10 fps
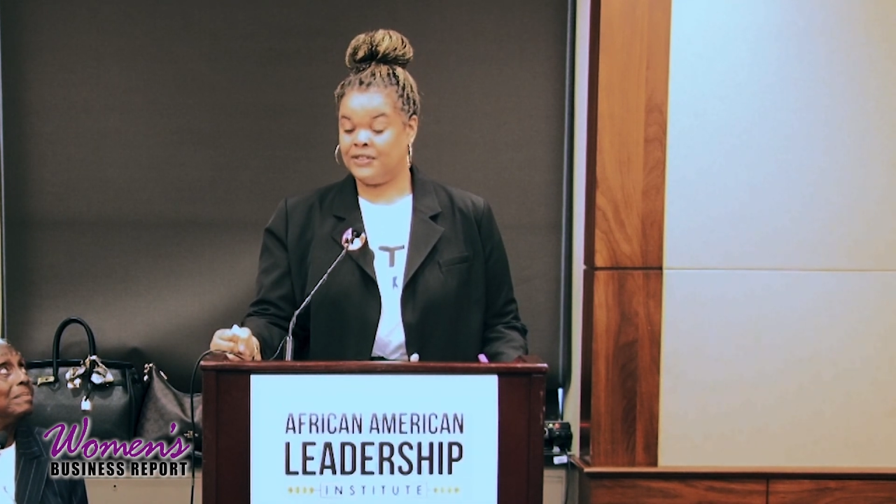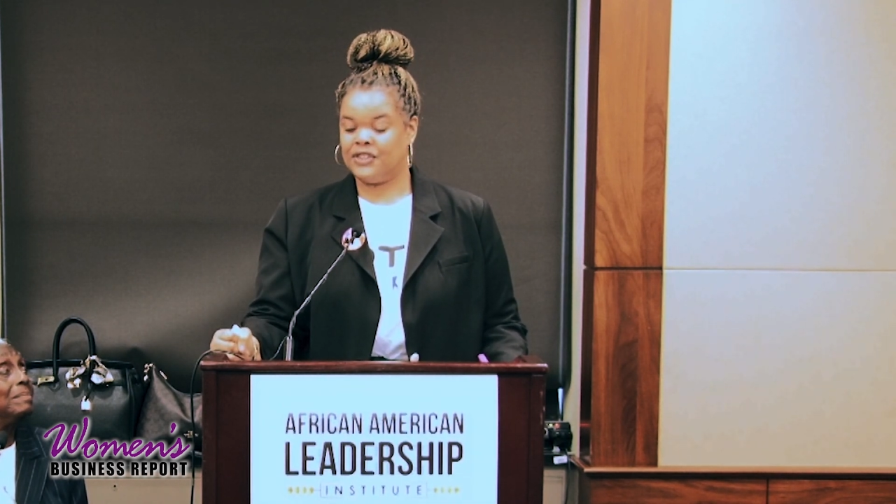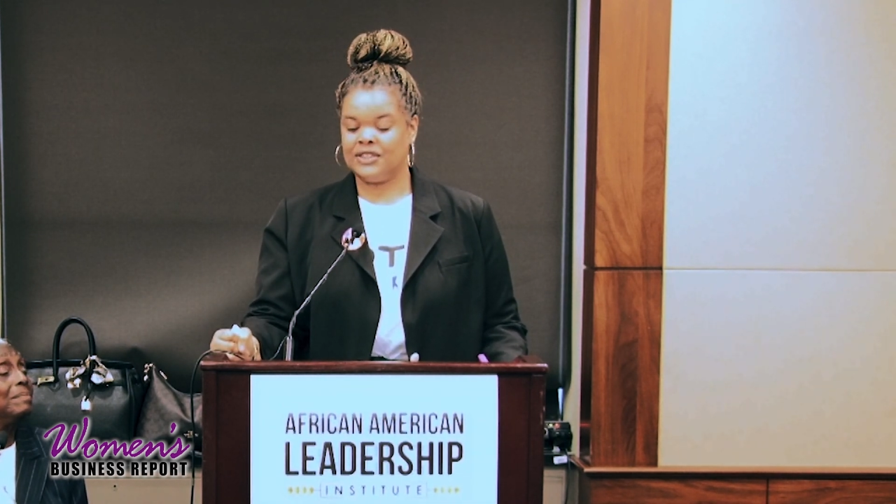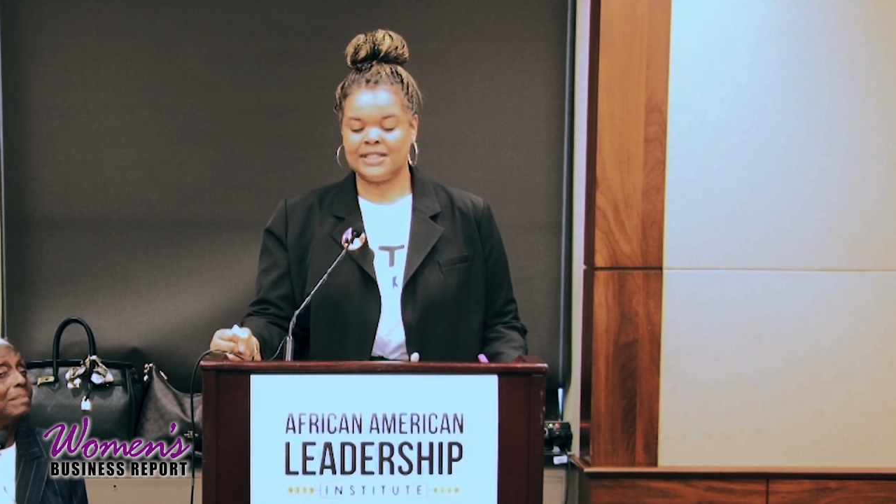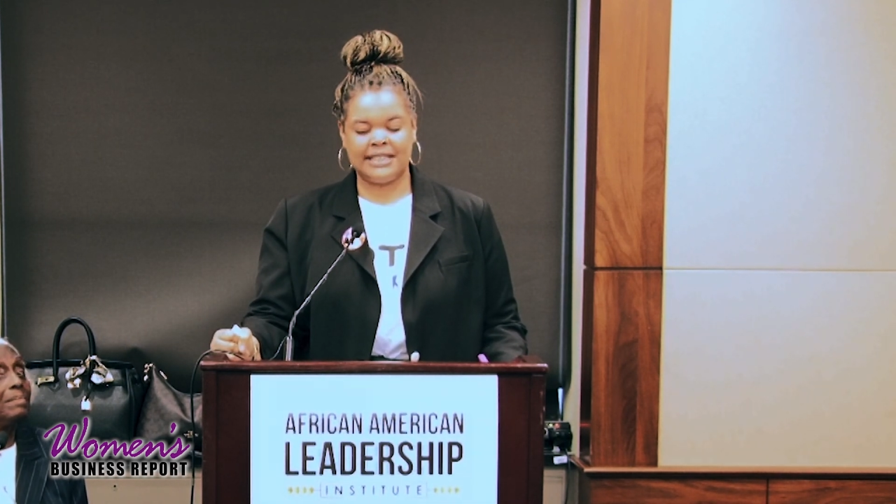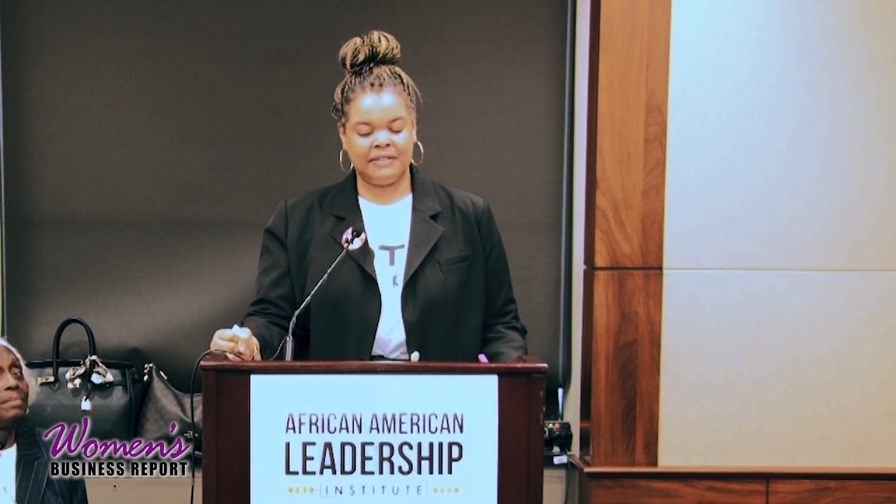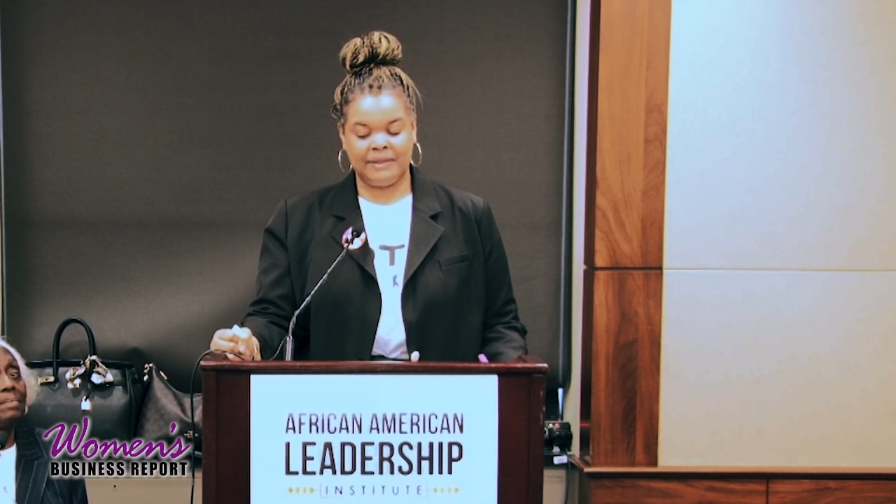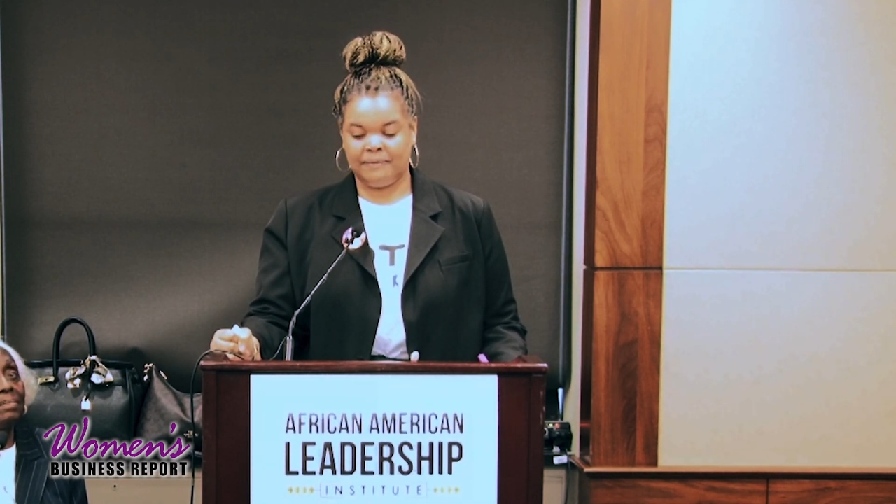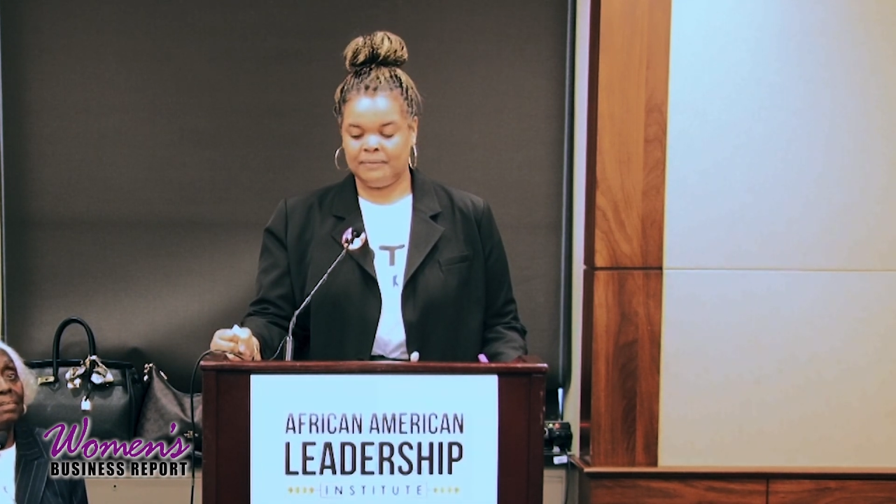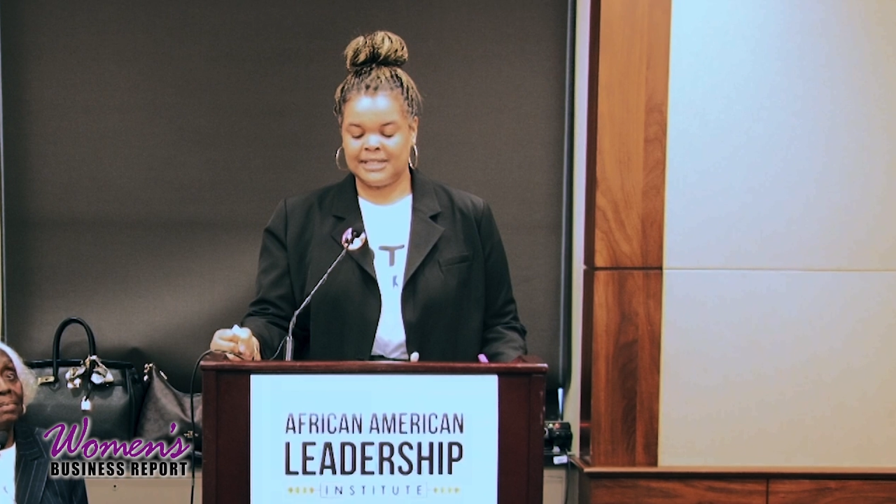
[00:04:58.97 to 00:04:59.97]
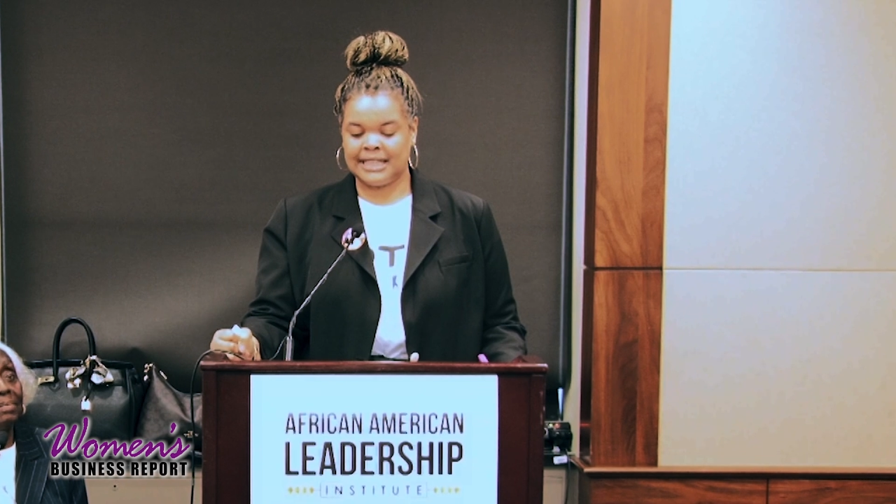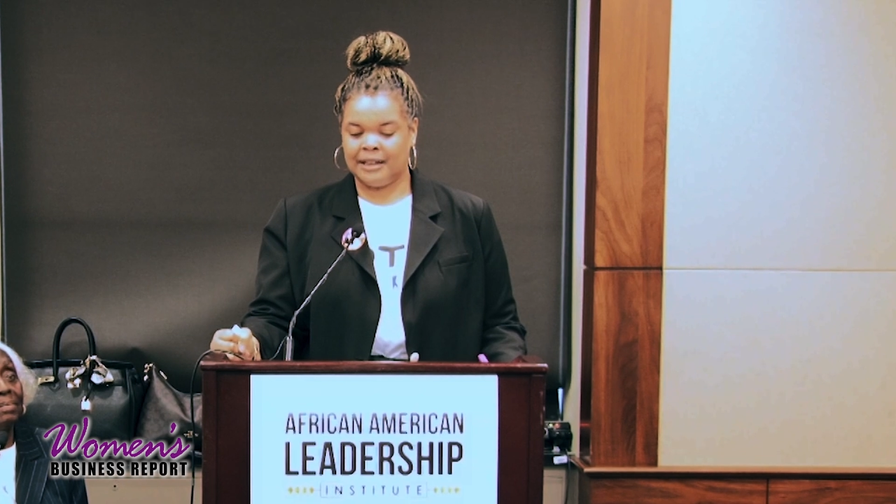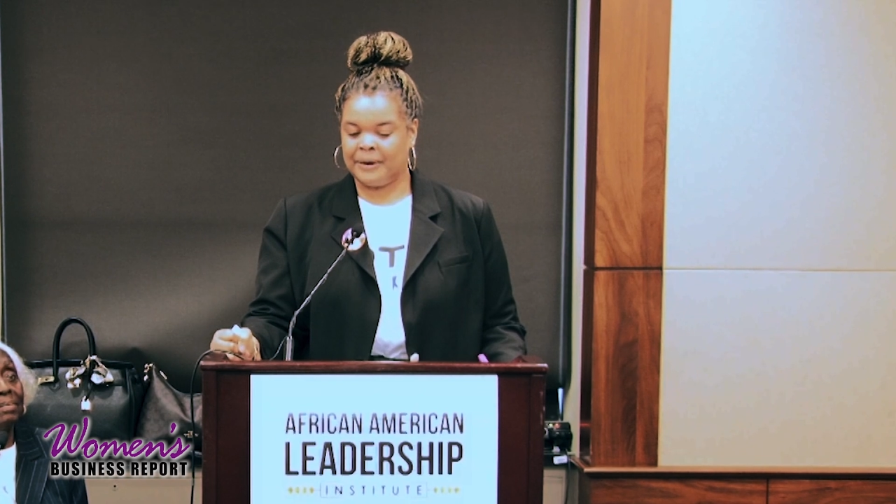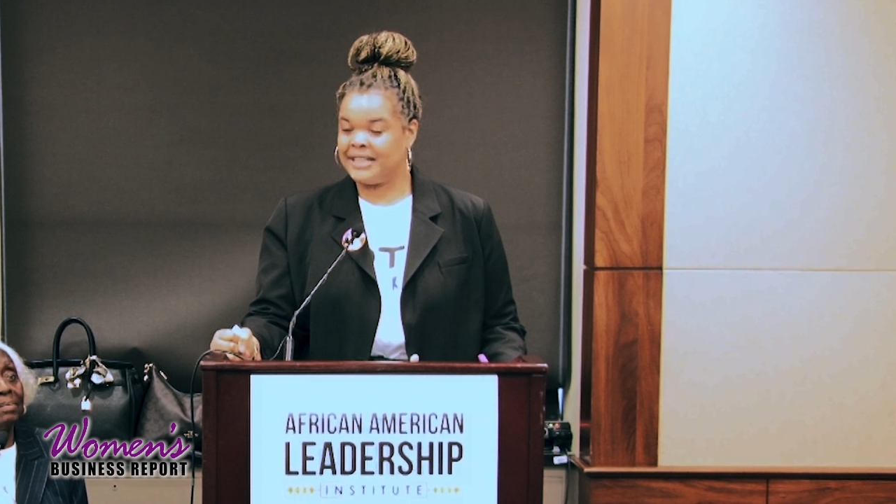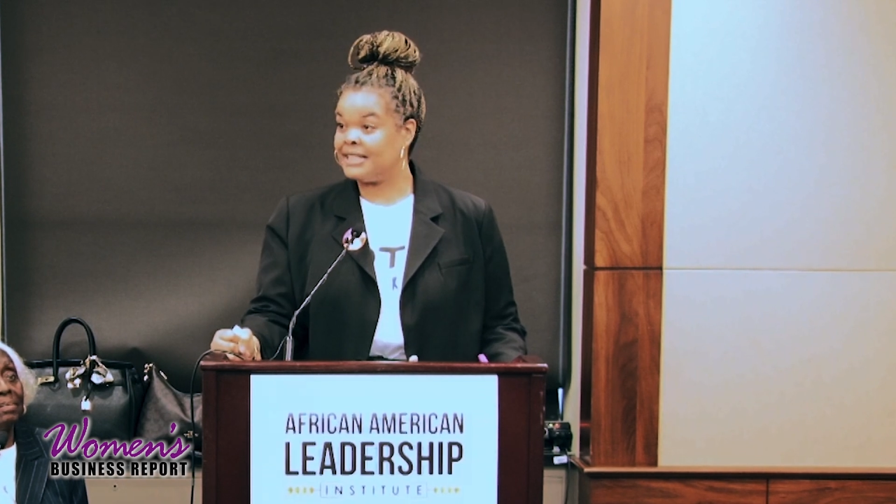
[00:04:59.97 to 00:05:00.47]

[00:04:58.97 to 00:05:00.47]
She just celebrated